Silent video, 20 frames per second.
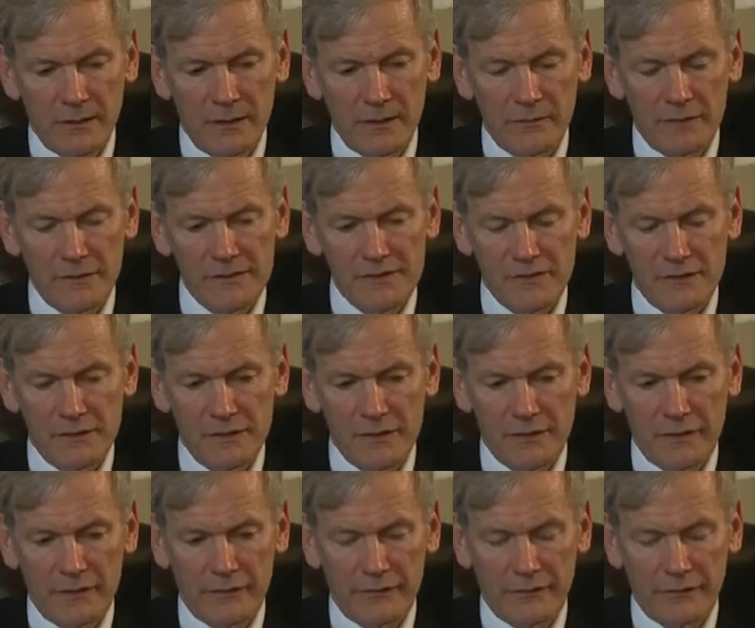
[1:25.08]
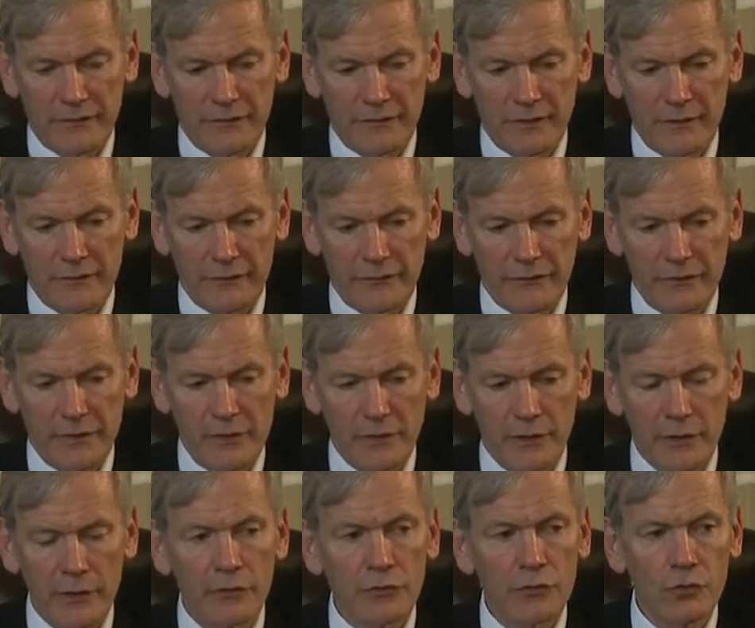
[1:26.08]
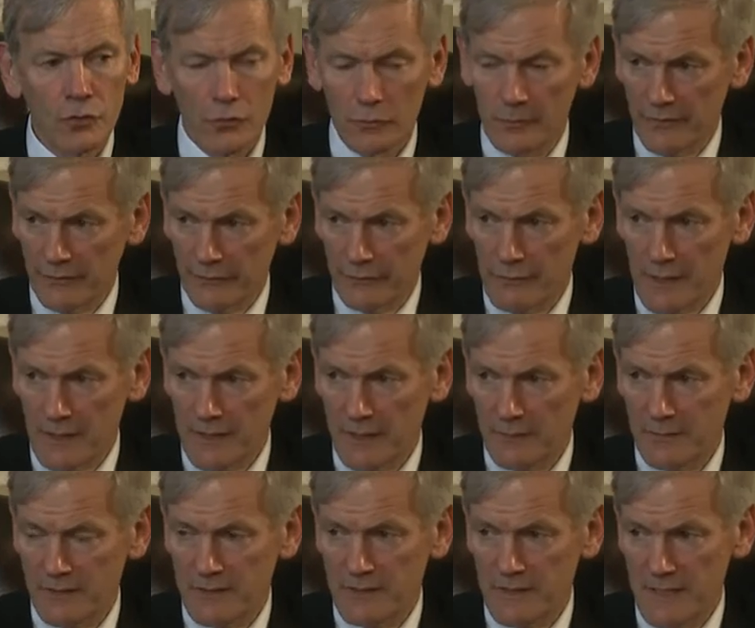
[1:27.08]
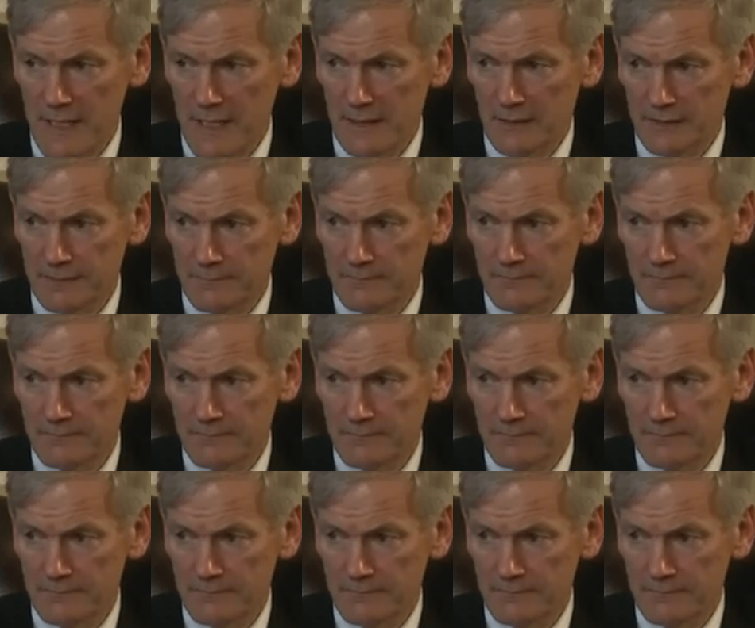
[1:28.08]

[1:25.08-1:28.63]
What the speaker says: in recent years, has seen an enormous run-up in debt,